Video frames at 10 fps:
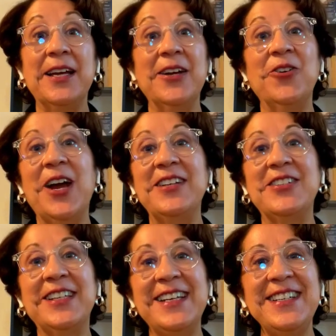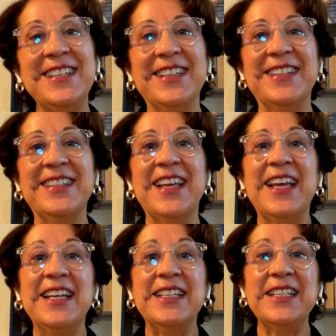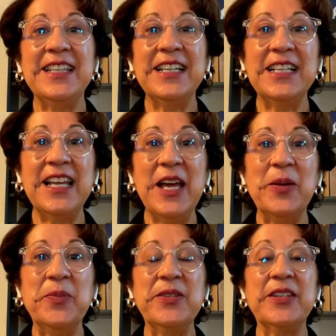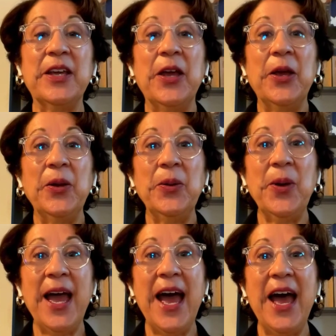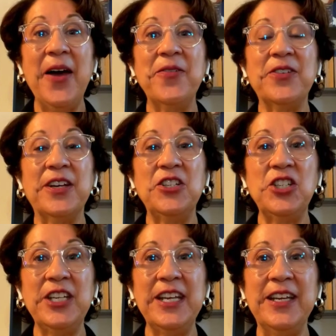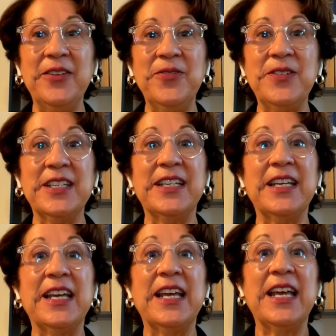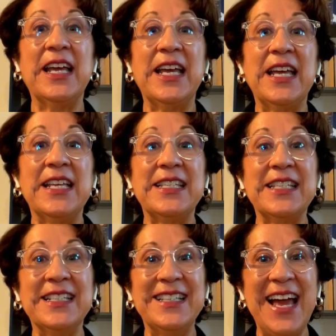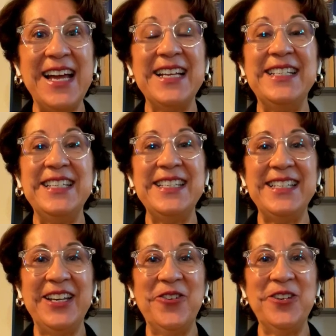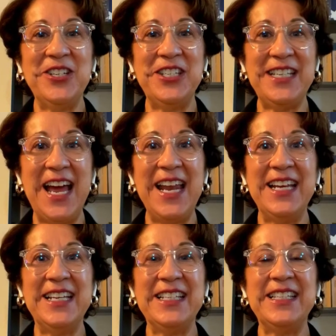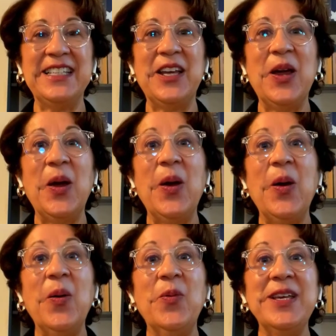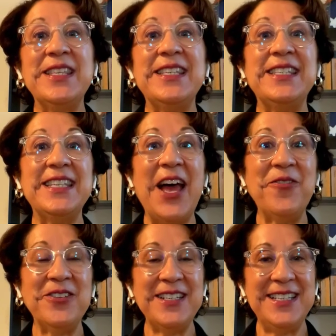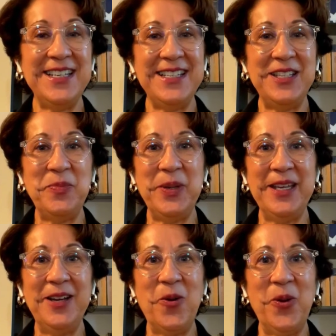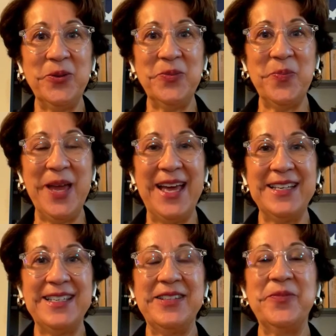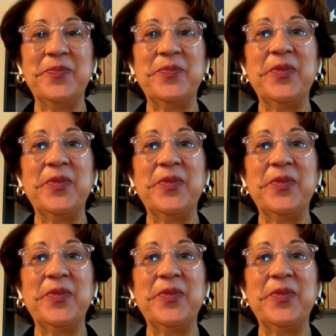Congratulations to the clubs who have achieved Select Distinguished status with 7 DCP goals met.